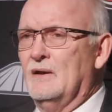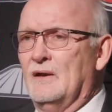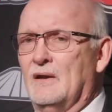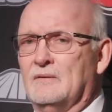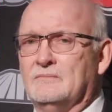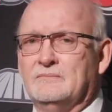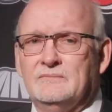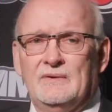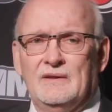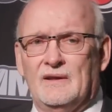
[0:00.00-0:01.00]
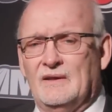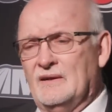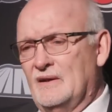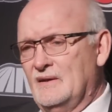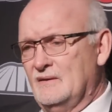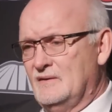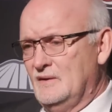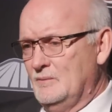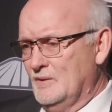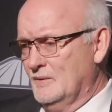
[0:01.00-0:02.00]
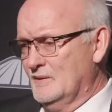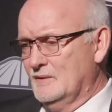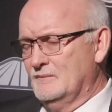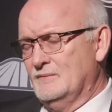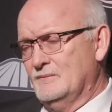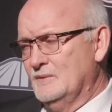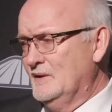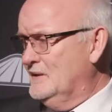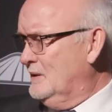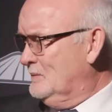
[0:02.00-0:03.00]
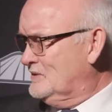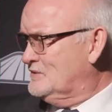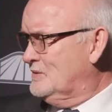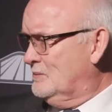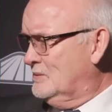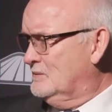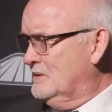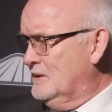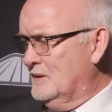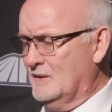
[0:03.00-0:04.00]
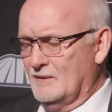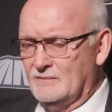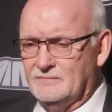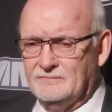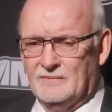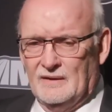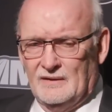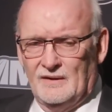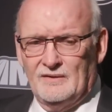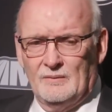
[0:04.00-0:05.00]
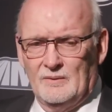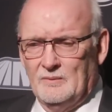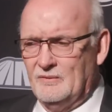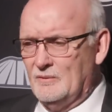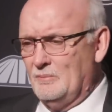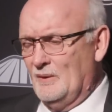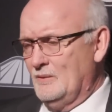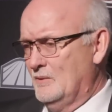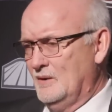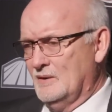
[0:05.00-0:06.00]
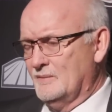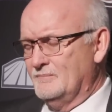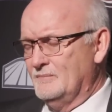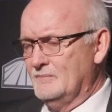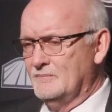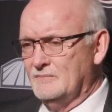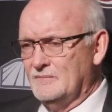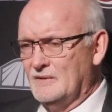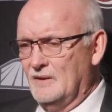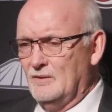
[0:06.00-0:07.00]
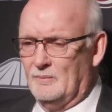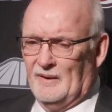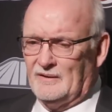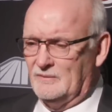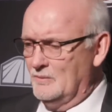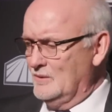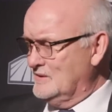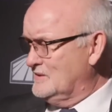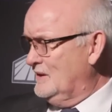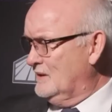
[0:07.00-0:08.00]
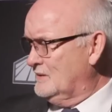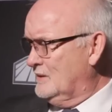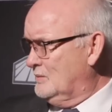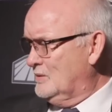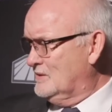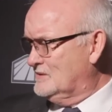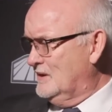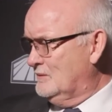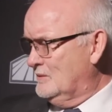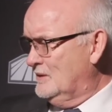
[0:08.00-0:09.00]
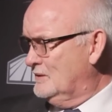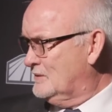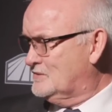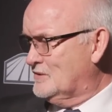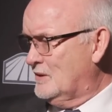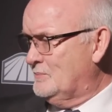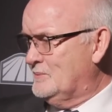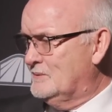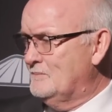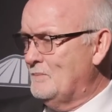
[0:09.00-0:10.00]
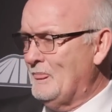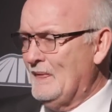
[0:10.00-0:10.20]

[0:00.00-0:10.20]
and I didn't think we were really in that much trouble. I thought we were moving the puck well. I'll go back to the morning skate. I thought our morning skate really looked sharp, and